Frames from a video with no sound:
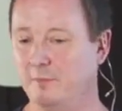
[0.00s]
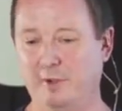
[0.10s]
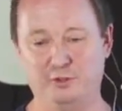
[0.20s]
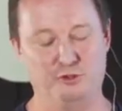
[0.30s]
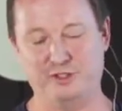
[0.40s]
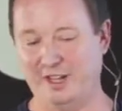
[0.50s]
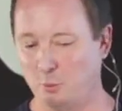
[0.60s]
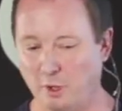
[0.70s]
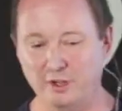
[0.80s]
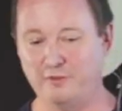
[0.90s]
My daughter's had a
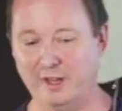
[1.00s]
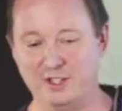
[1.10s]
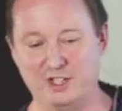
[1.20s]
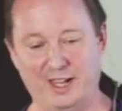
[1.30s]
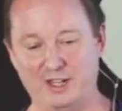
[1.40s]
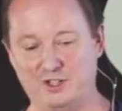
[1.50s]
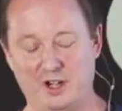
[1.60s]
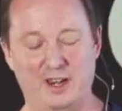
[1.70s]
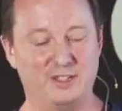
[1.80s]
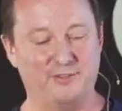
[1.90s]
wonderful education,
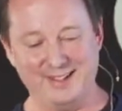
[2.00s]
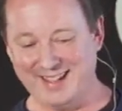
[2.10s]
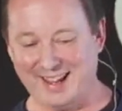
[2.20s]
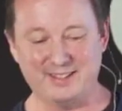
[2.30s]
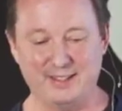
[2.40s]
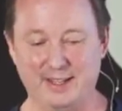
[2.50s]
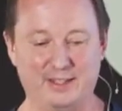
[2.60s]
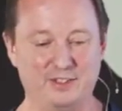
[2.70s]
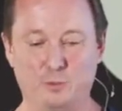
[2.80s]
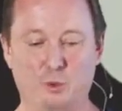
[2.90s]
and it's a
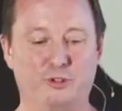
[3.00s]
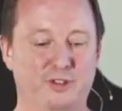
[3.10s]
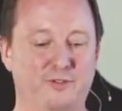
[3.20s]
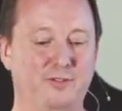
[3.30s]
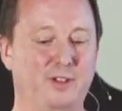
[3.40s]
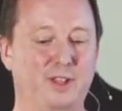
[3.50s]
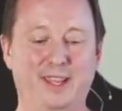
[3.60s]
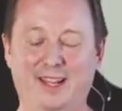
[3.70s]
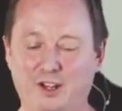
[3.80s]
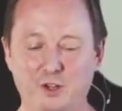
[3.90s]
fantastic, supportive,
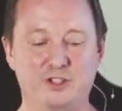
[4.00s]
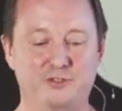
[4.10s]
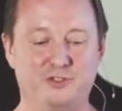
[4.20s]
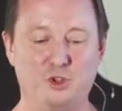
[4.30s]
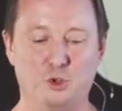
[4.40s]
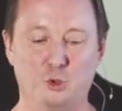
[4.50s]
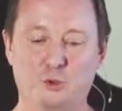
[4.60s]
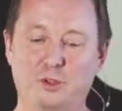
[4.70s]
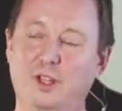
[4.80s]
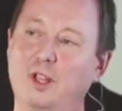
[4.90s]
inclusive school.